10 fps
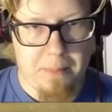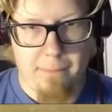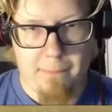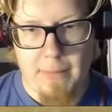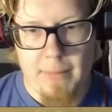
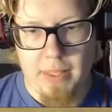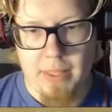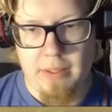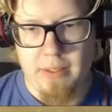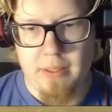
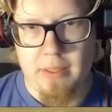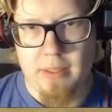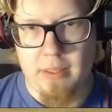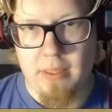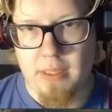
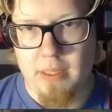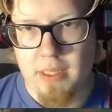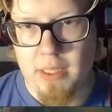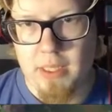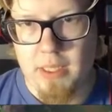
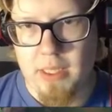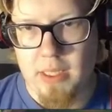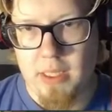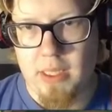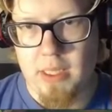No one is speaking in this clip.